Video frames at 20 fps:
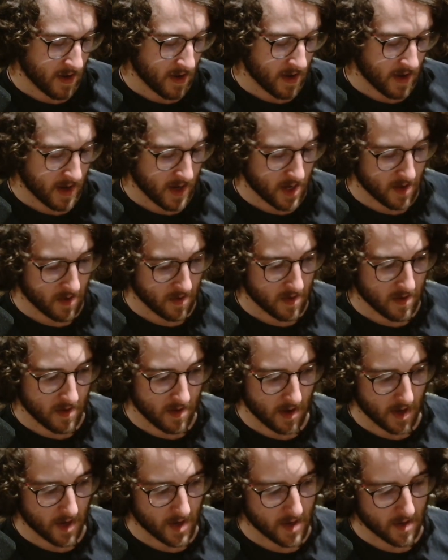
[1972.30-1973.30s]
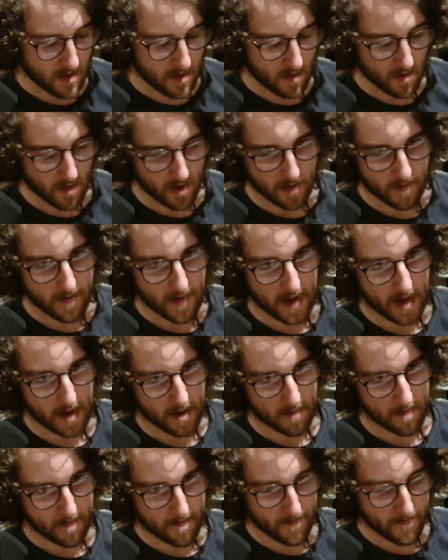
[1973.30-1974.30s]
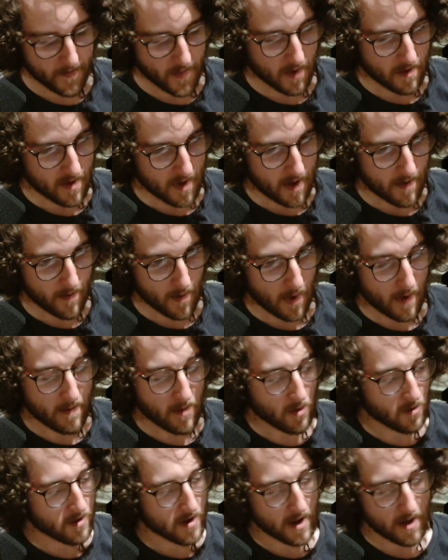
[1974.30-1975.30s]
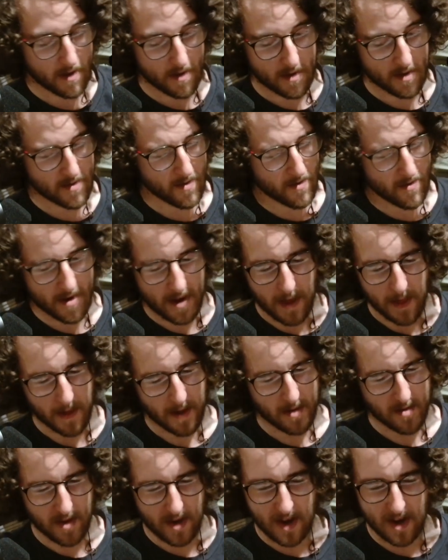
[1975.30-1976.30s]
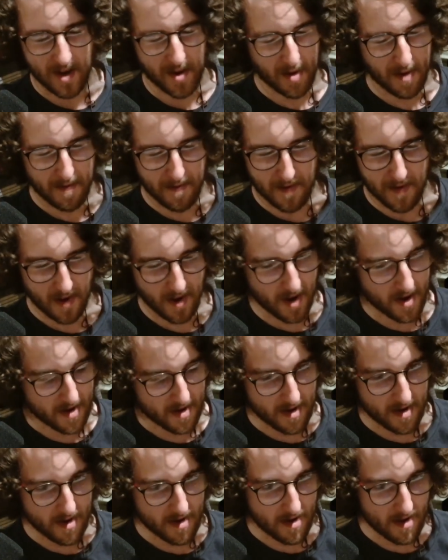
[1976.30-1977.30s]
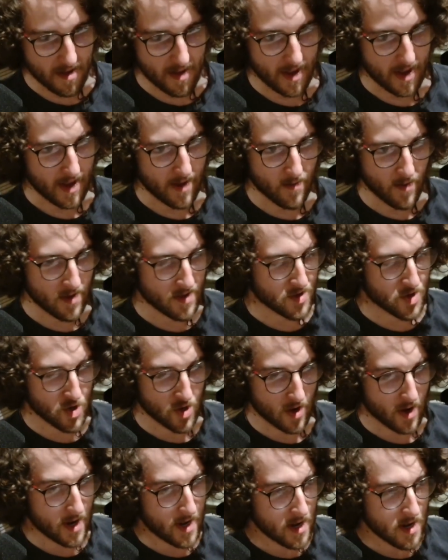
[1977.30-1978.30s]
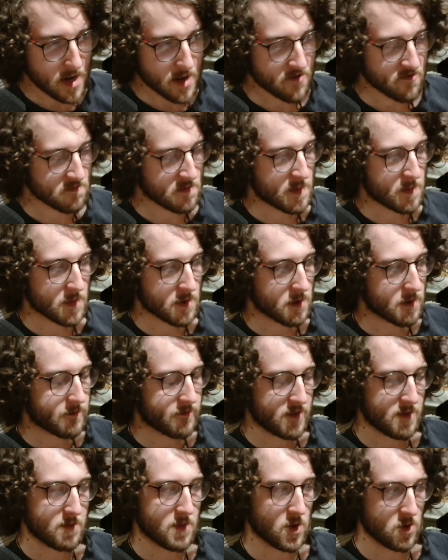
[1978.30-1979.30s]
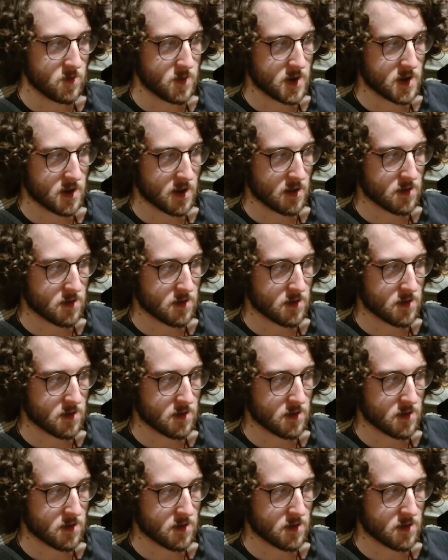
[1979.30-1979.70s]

just don't want to forget him, because there's already things that I know I've forgotten. Like, I wasn't trying to remember every moment, and